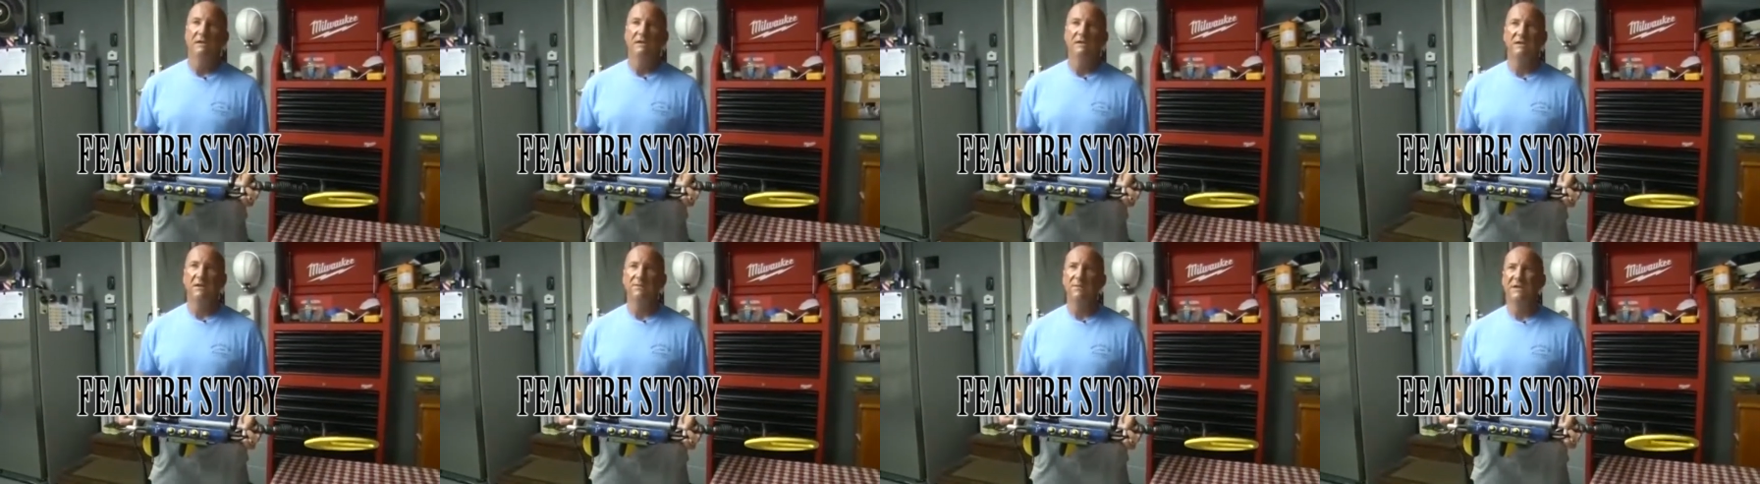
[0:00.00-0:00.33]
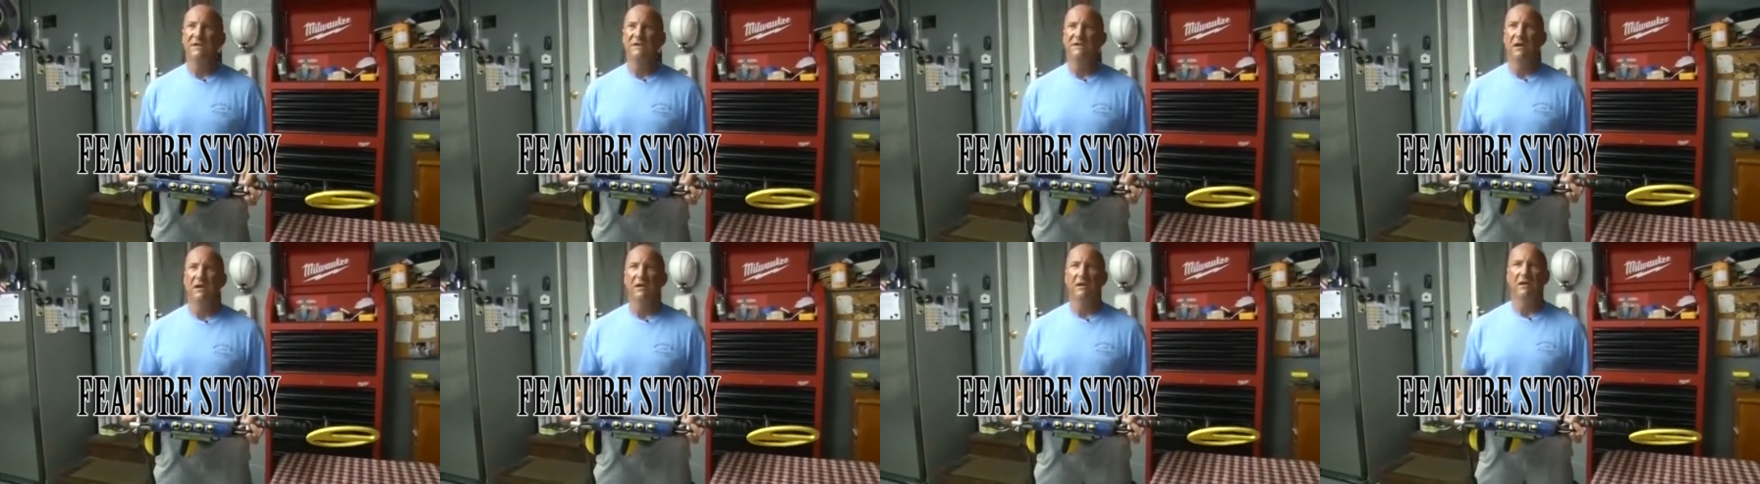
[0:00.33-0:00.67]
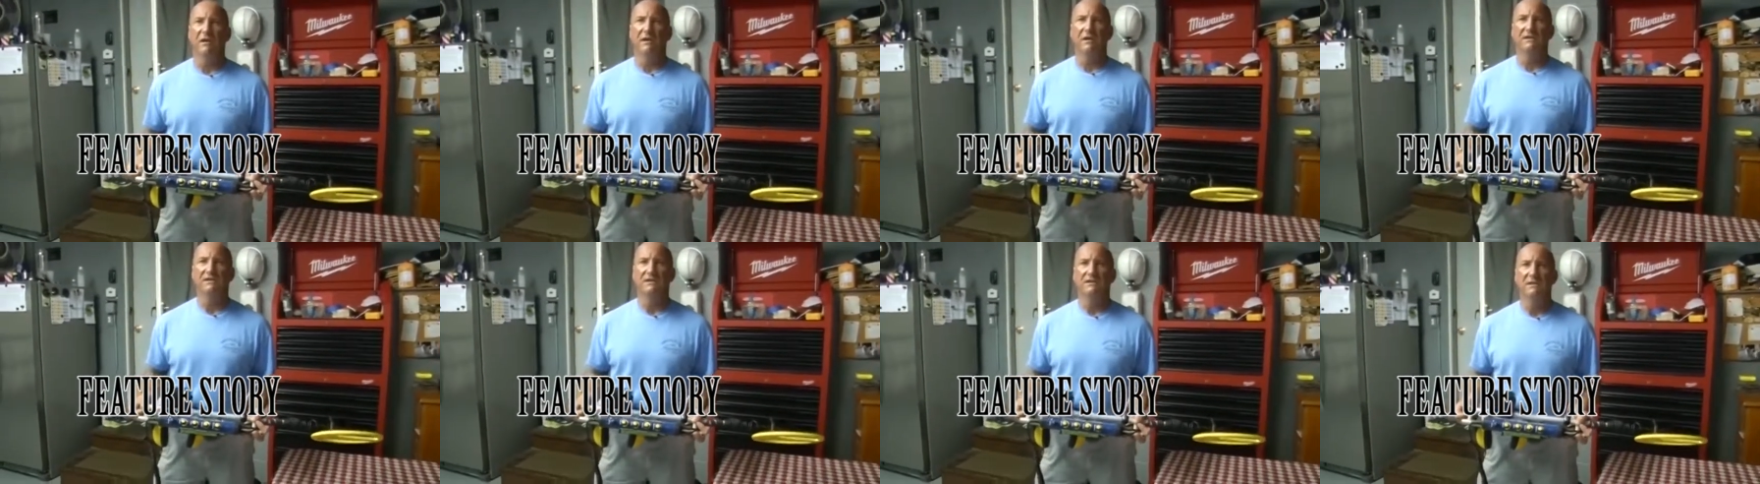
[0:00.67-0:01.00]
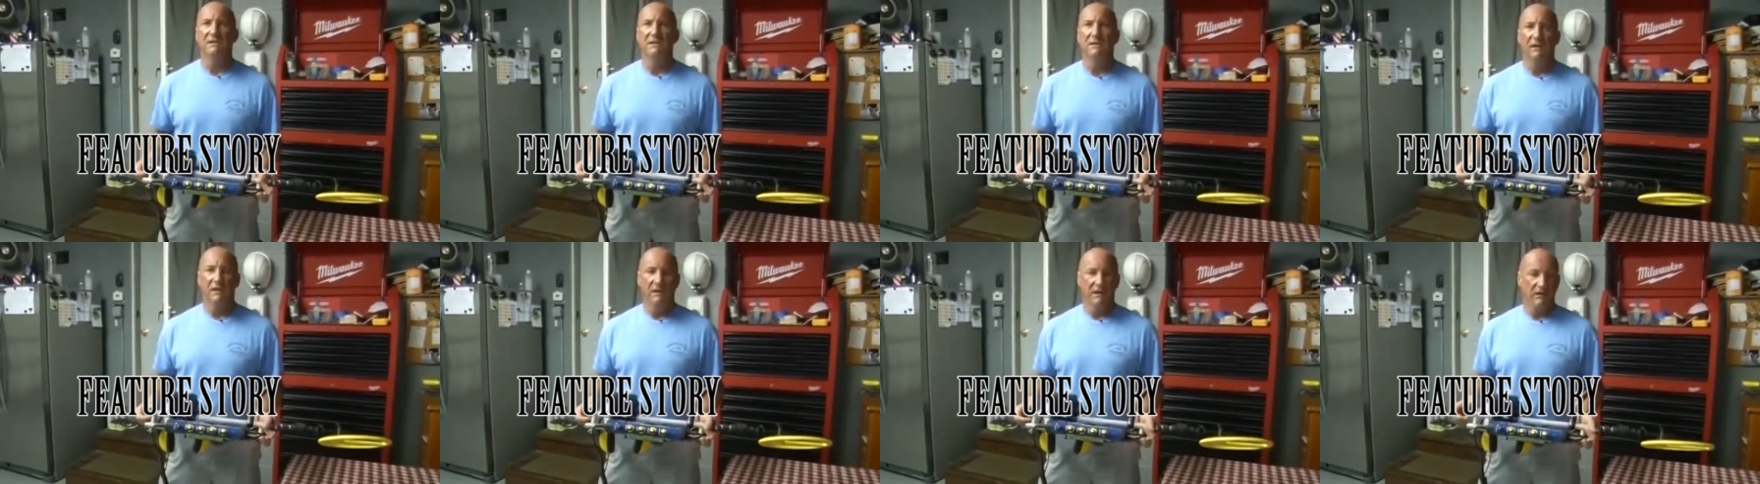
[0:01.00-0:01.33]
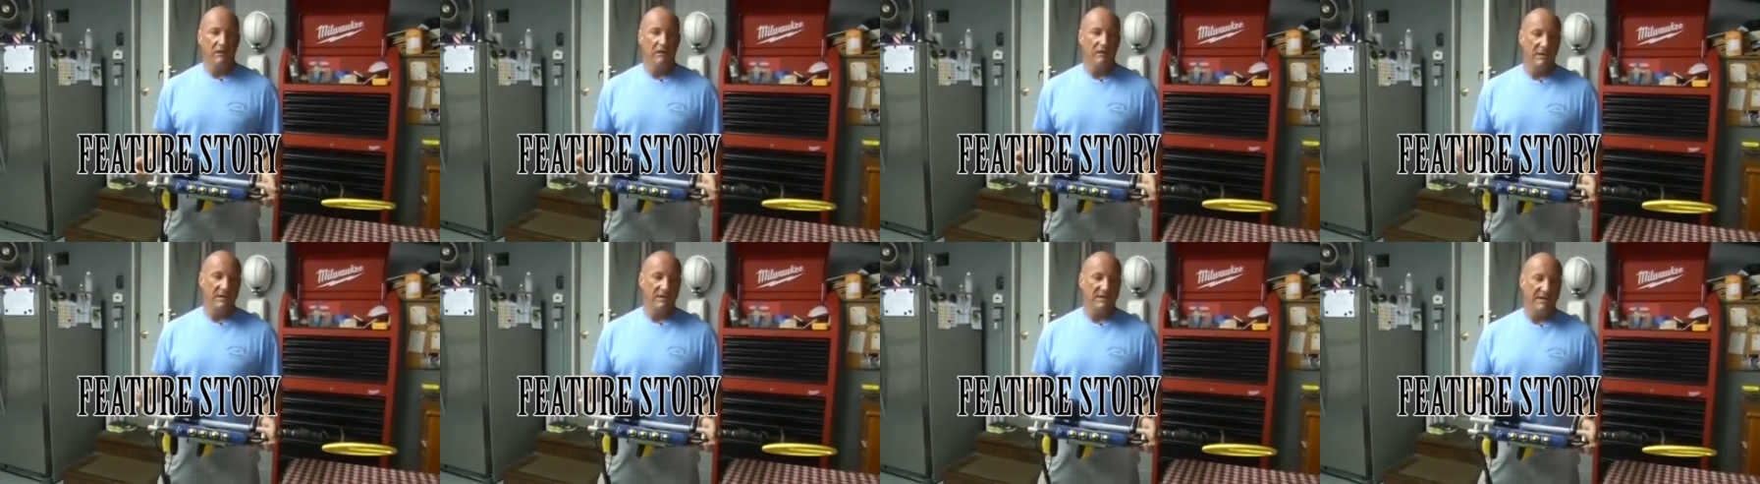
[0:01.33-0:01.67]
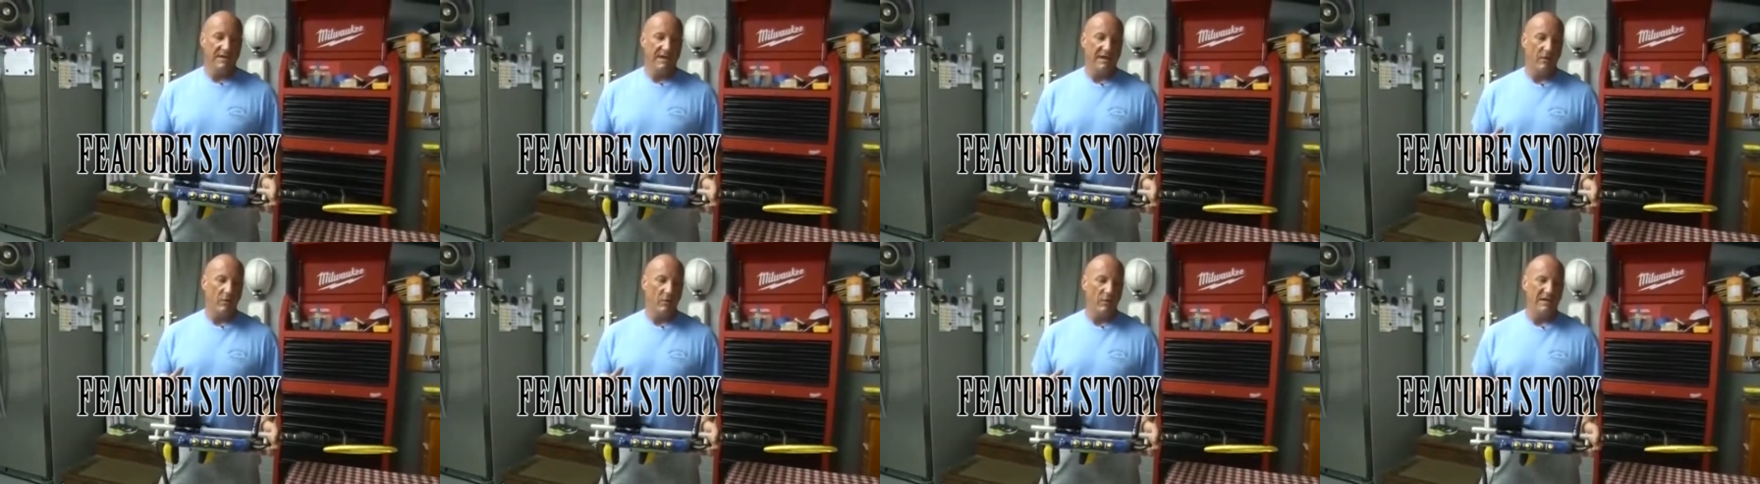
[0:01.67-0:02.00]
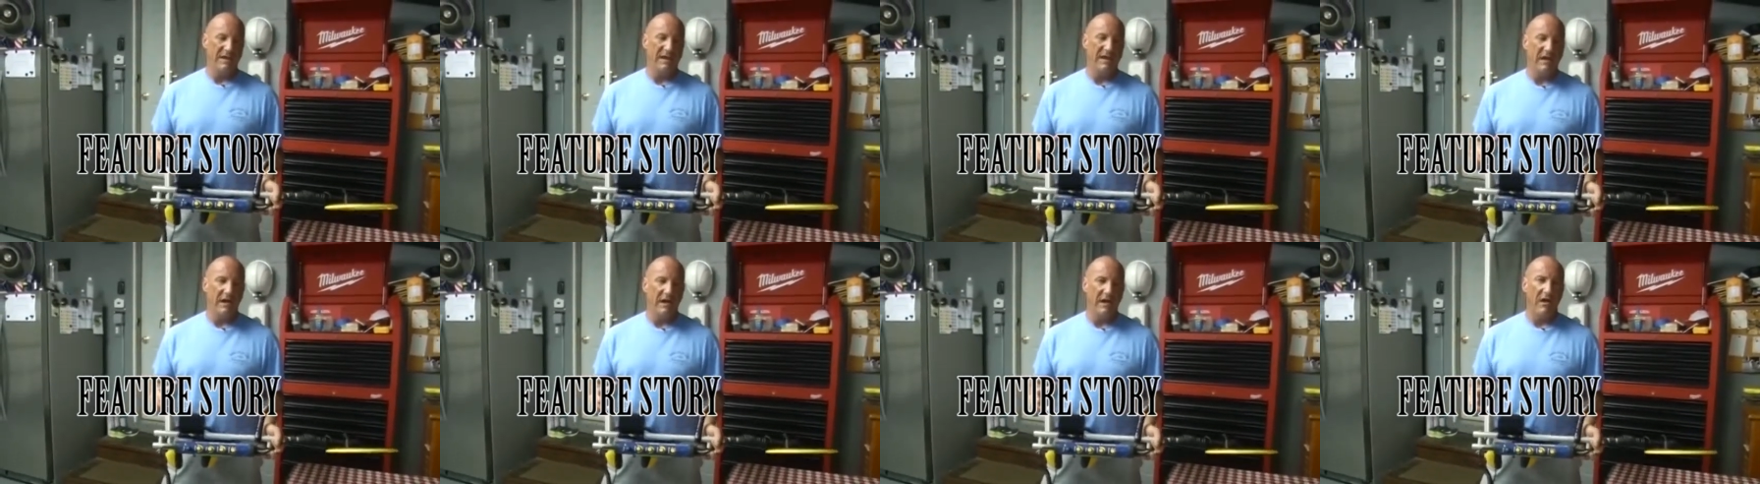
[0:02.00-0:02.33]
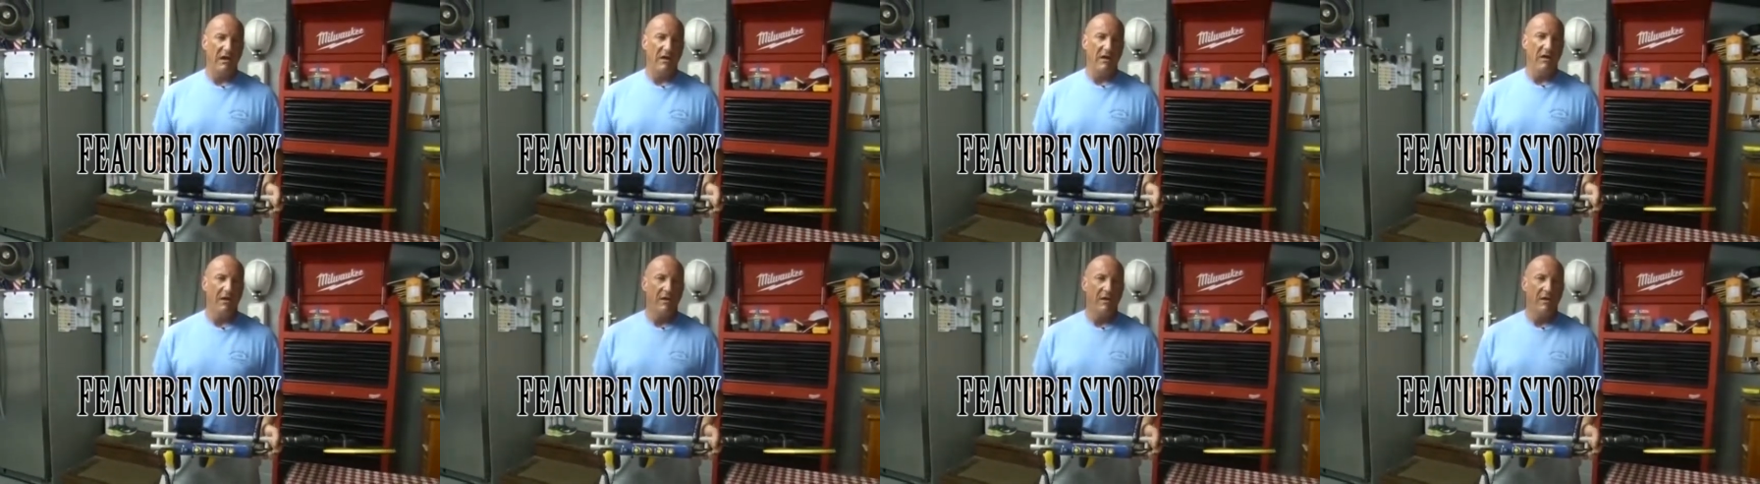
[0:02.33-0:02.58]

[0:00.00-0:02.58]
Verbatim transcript: and with the help of his trusty metal detector,